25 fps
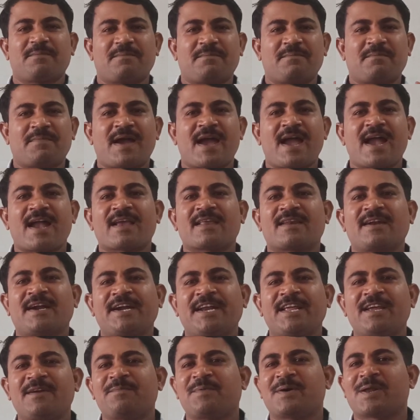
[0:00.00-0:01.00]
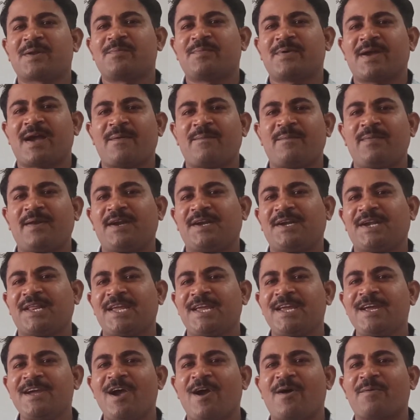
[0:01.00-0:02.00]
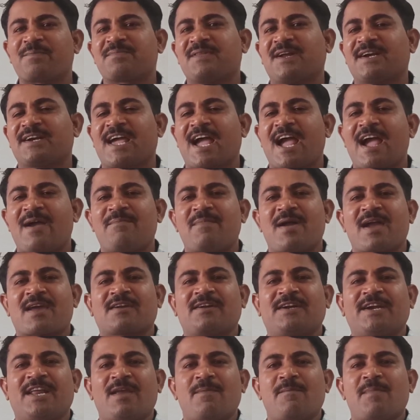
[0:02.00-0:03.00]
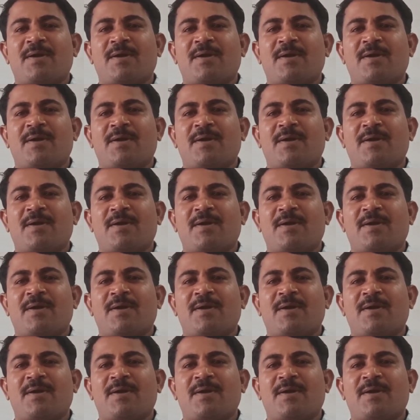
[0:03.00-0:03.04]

Magnetic permeability of the diamagnetic